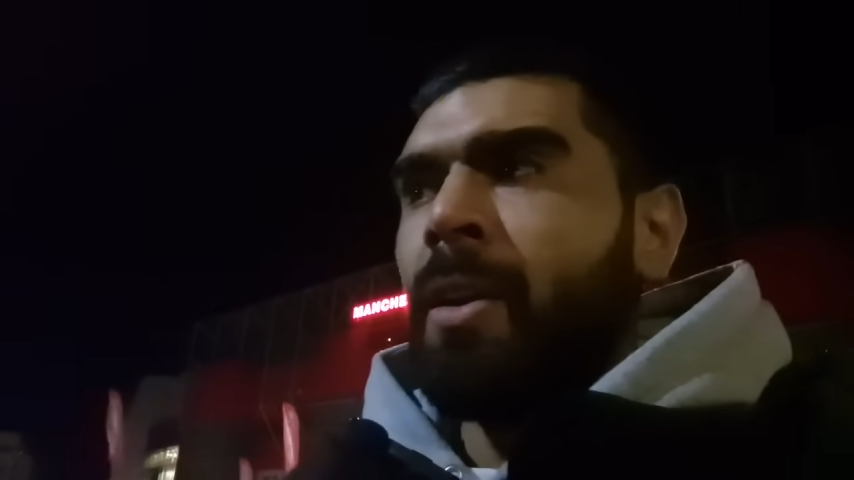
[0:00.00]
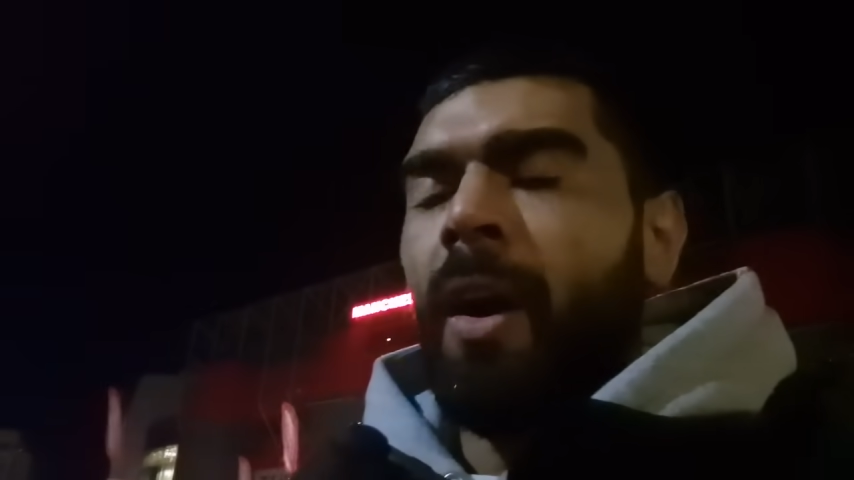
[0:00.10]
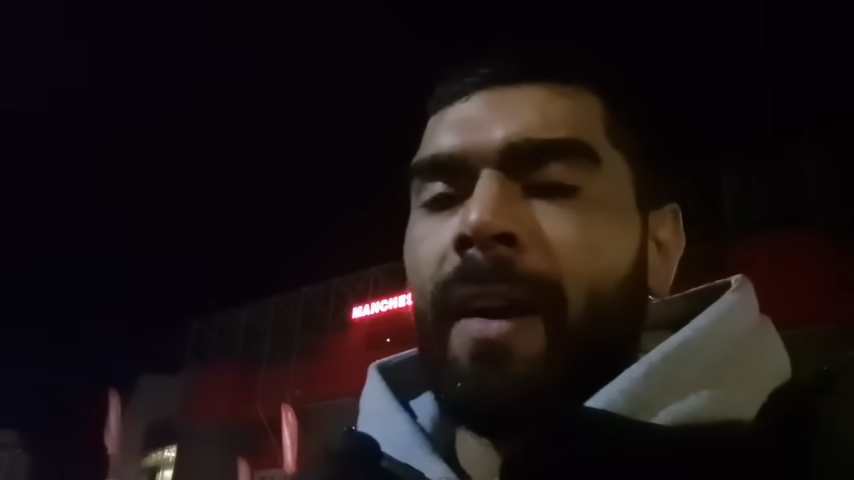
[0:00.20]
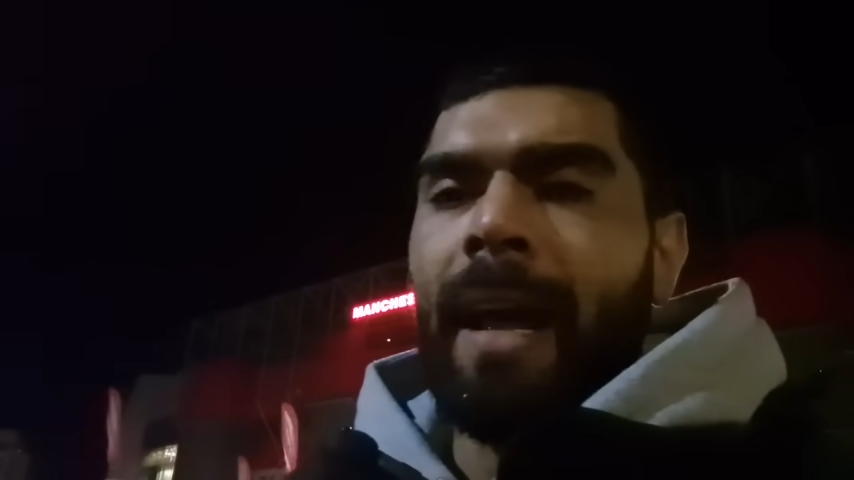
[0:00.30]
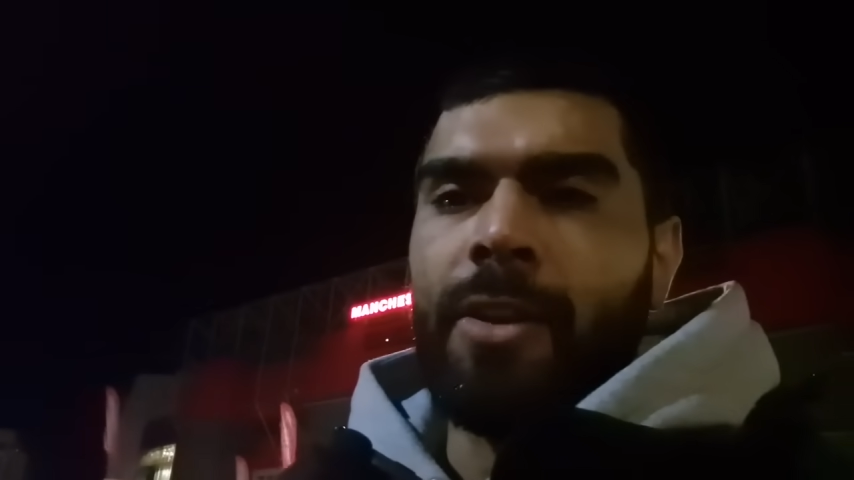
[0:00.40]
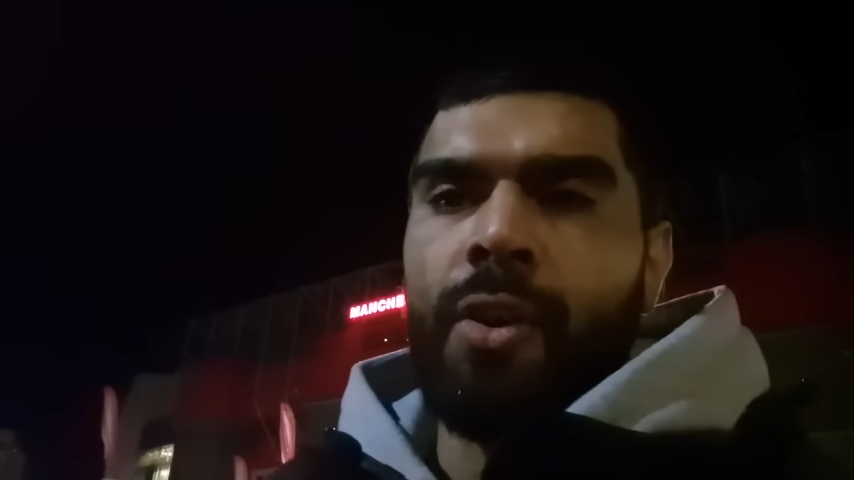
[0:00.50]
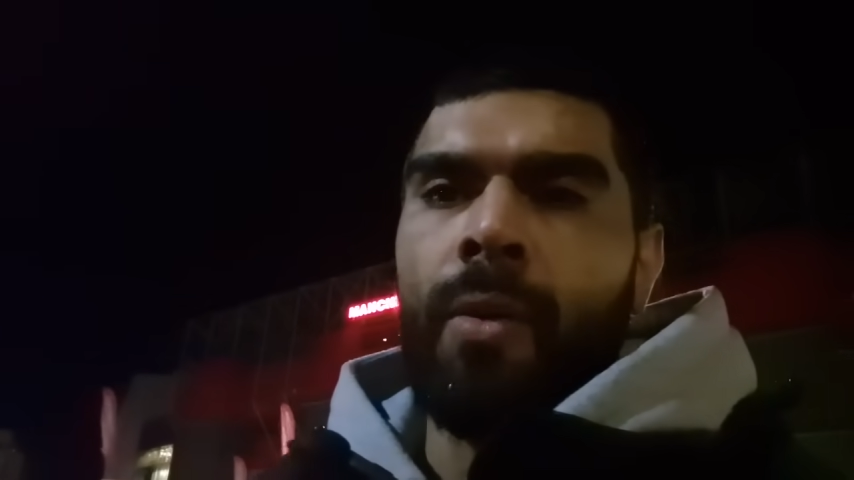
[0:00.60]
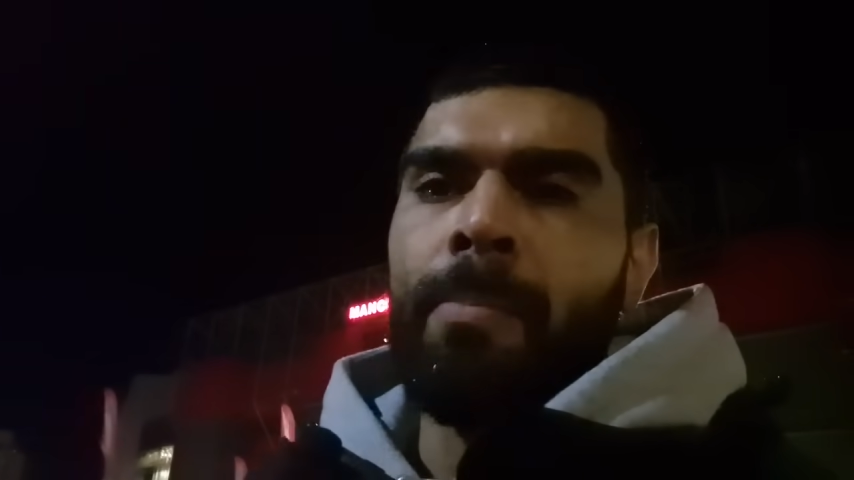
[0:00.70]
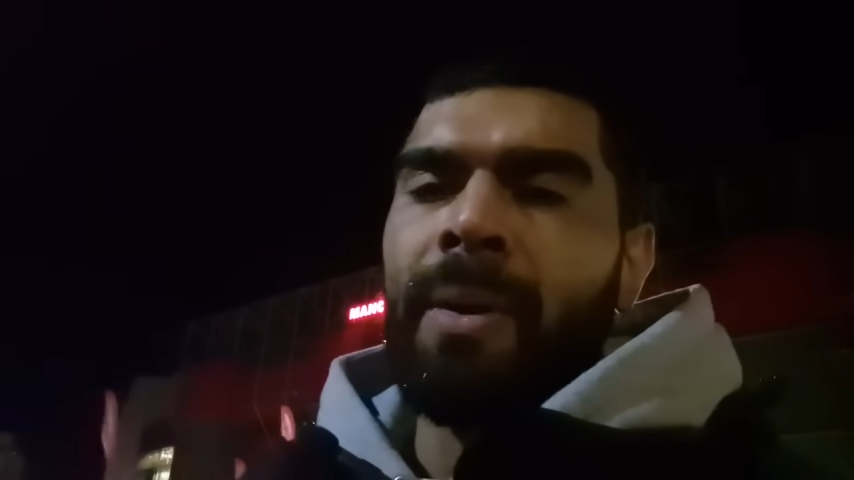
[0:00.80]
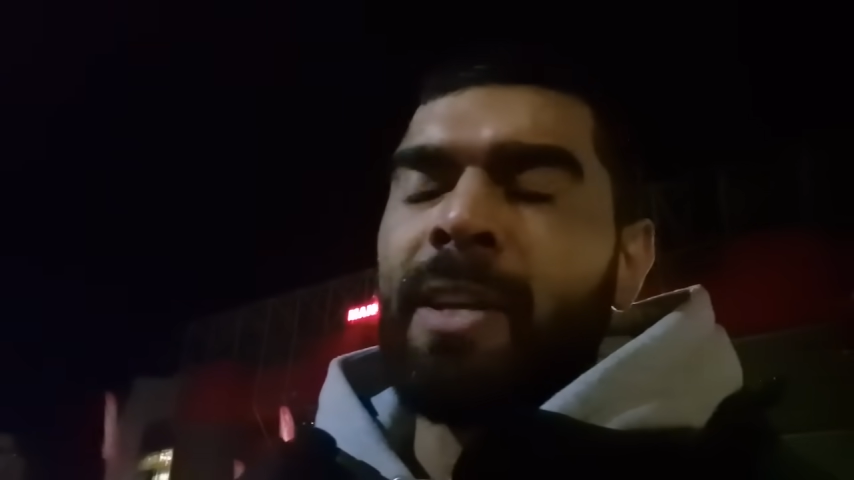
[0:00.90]

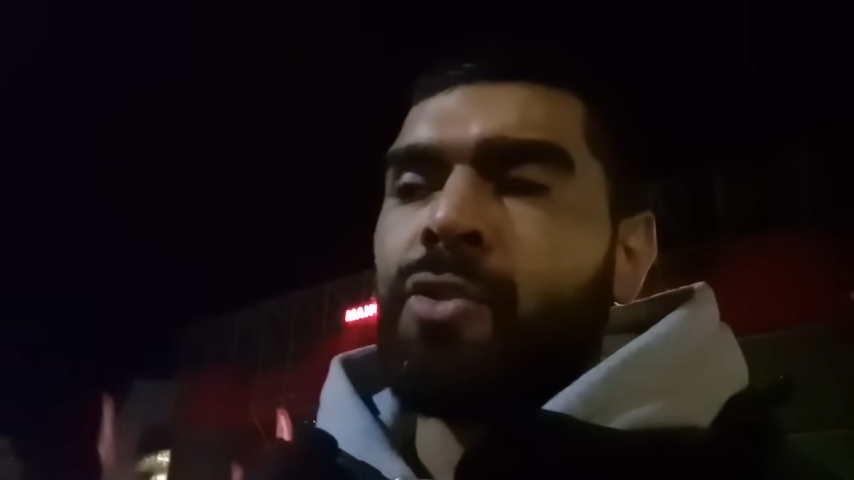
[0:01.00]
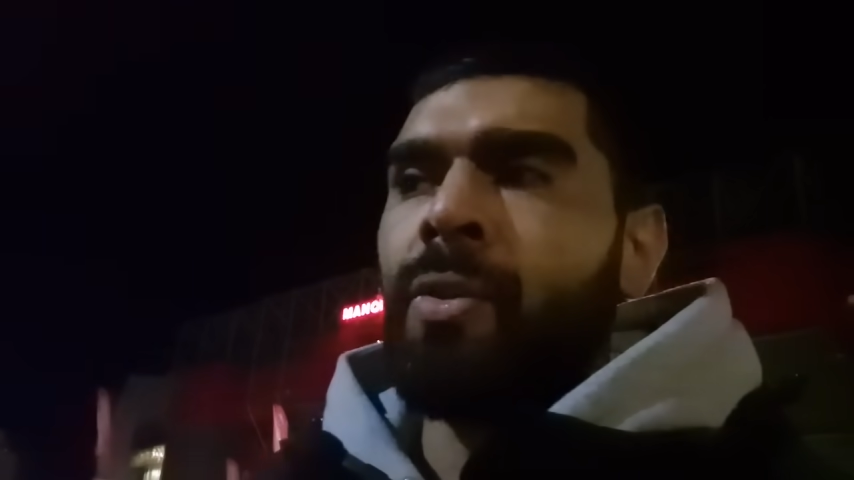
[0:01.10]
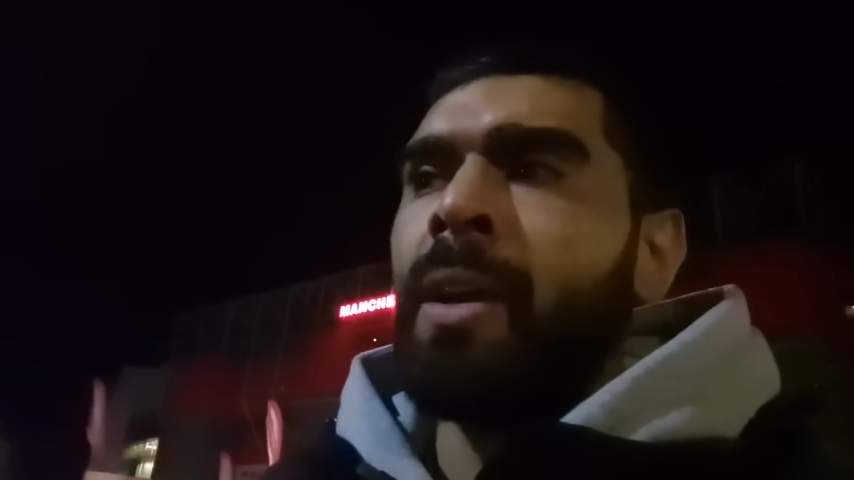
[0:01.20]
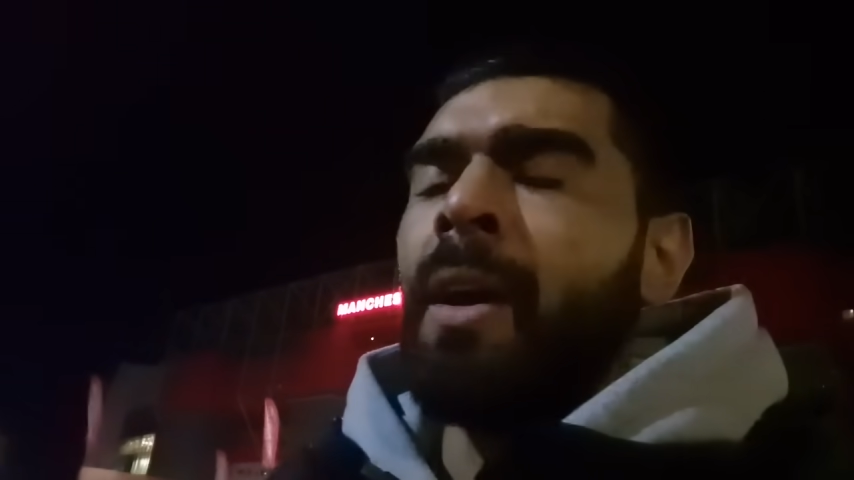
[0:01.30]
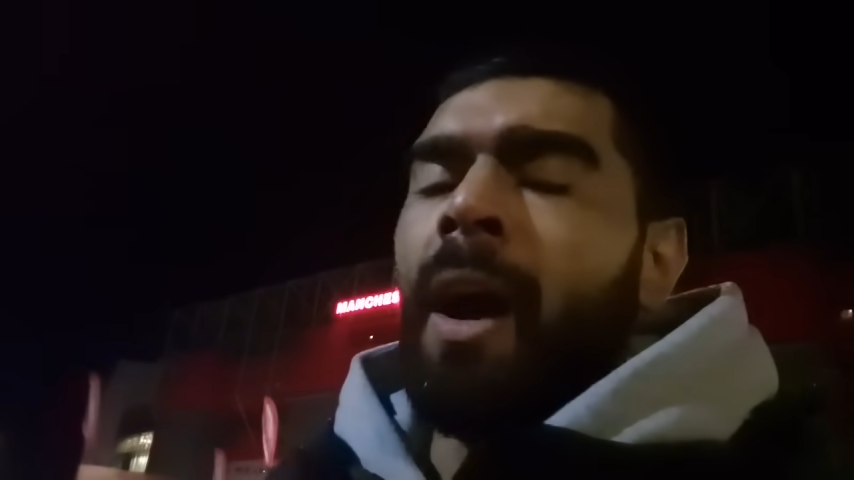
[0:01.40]
Garnacho and Pellistri.